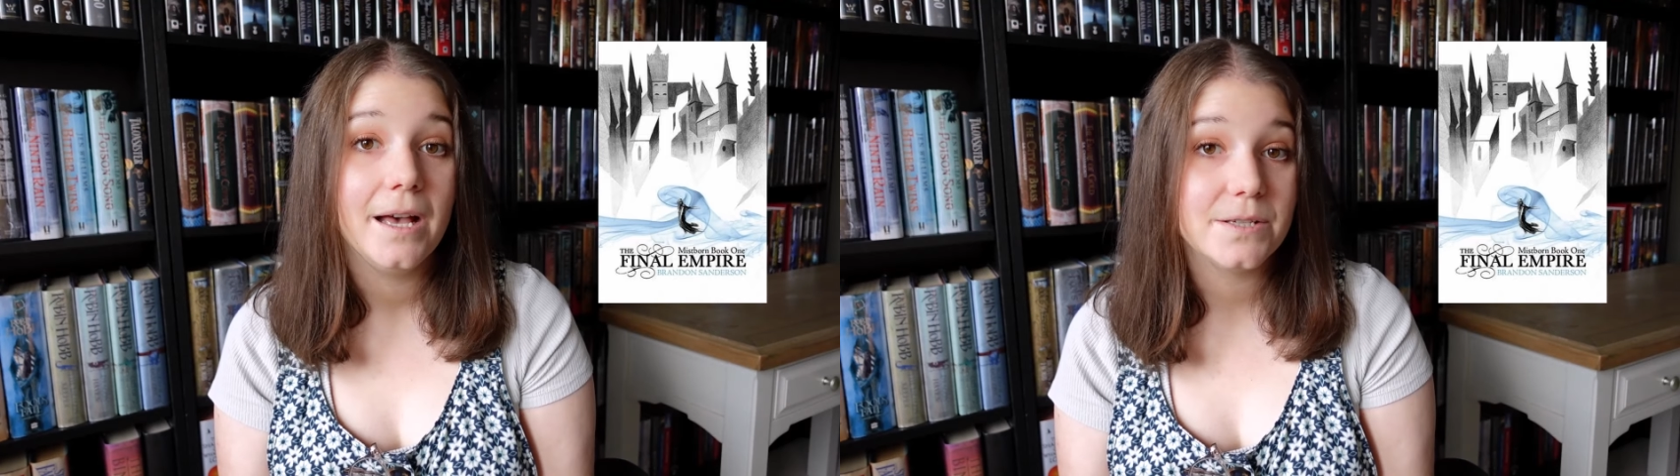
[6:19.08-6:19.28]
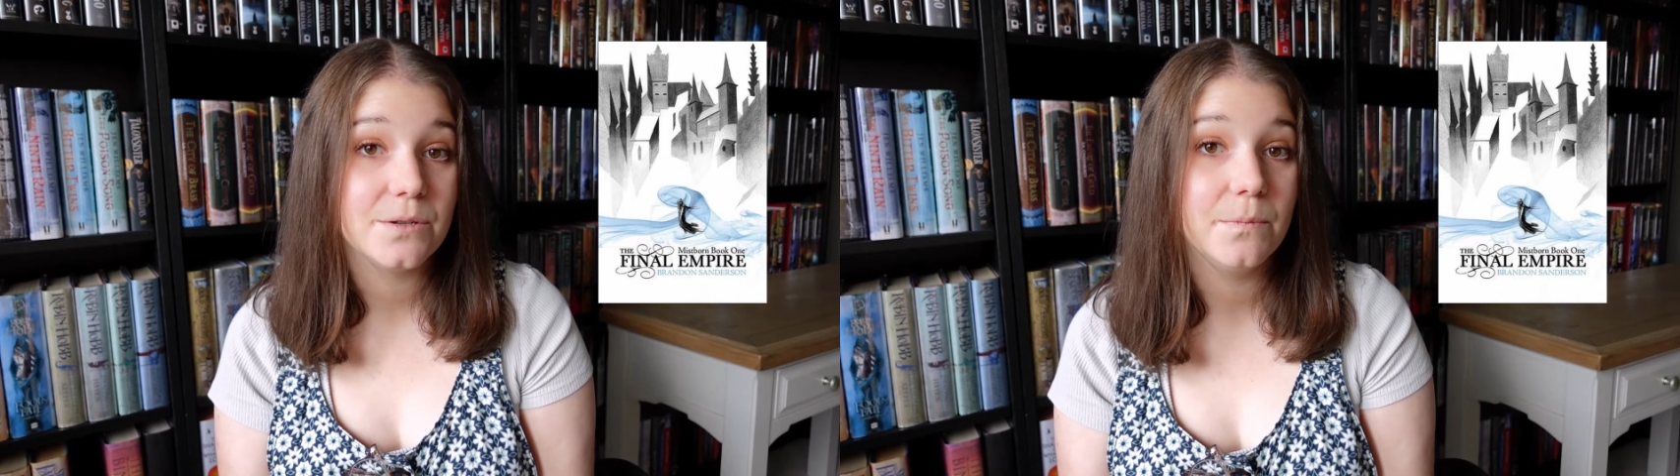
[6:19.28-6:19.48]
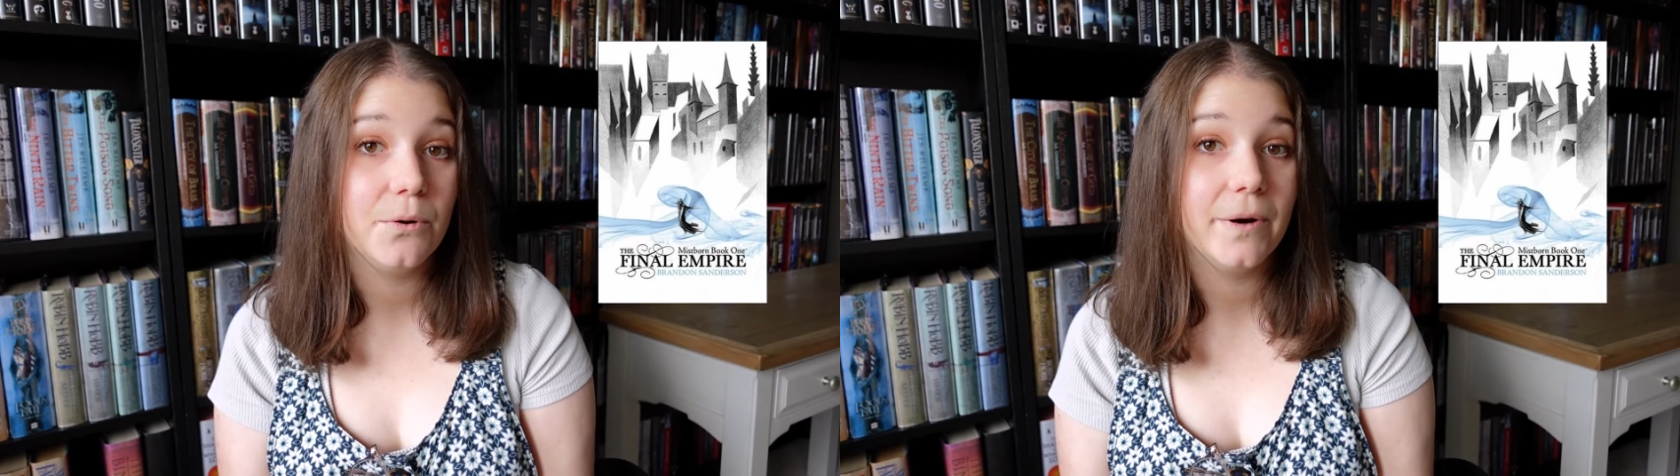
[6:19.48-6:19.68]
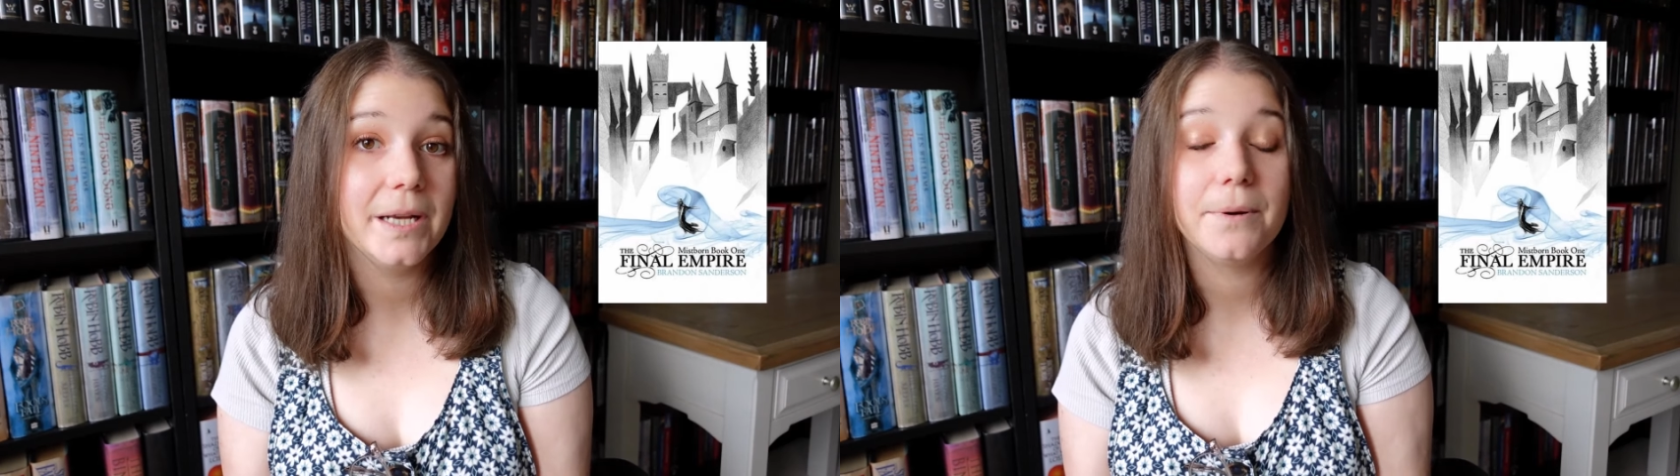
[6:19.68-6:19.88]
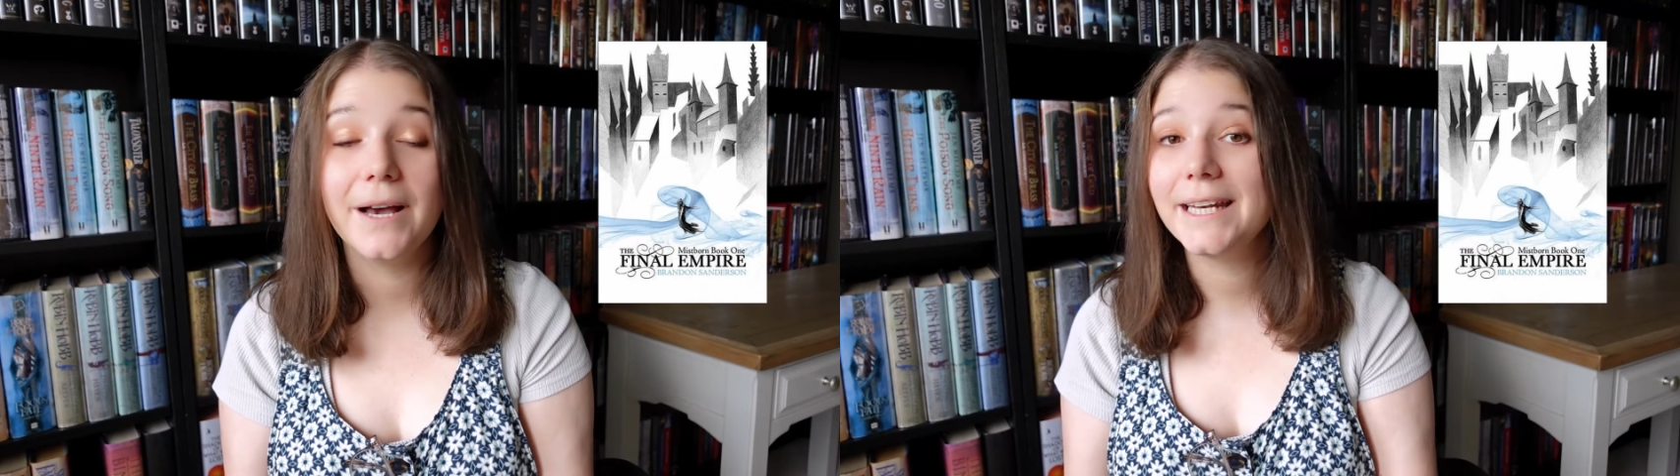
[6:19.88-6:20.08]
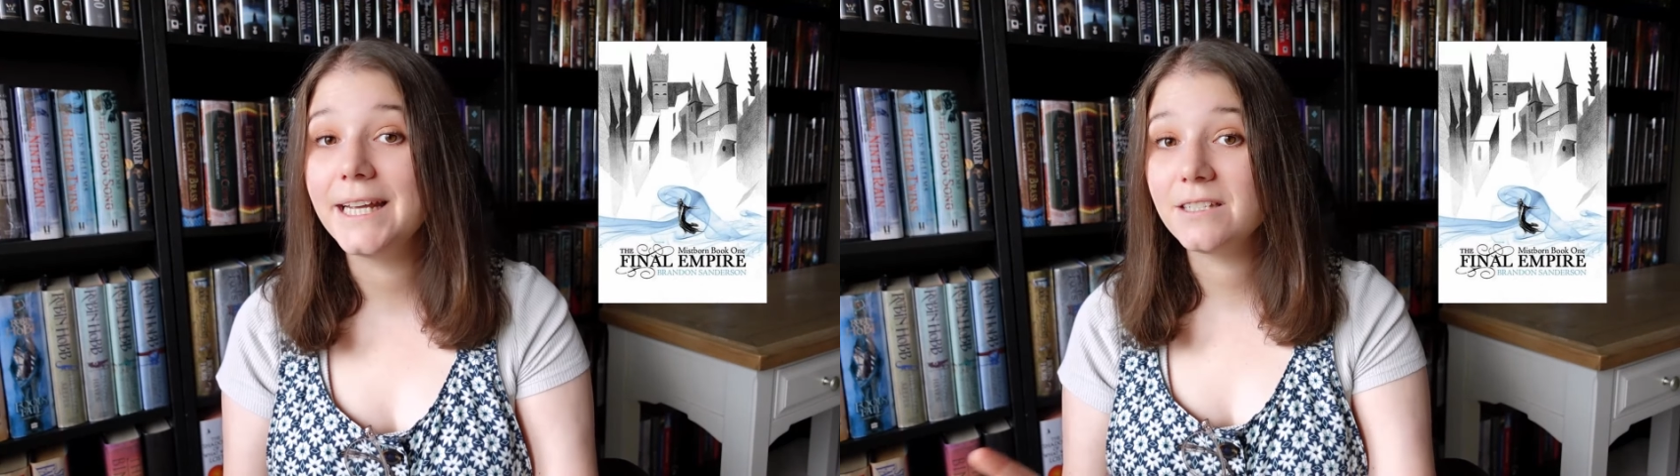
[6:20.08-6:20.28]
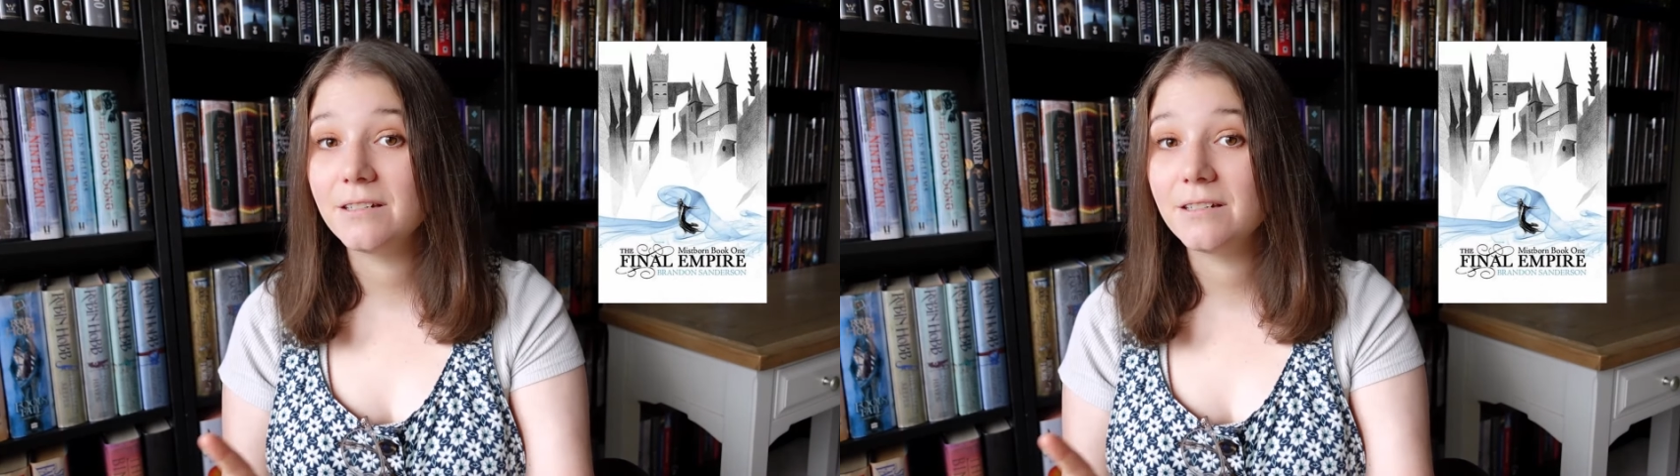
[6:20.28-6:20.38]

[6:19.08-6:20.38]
at some point, but I need